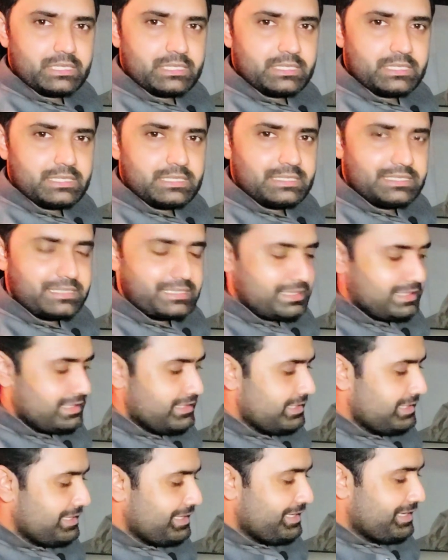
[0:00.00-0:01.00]
is
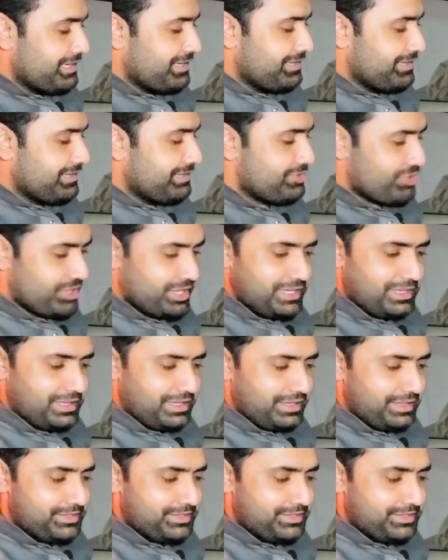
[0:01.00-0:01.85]
a tray,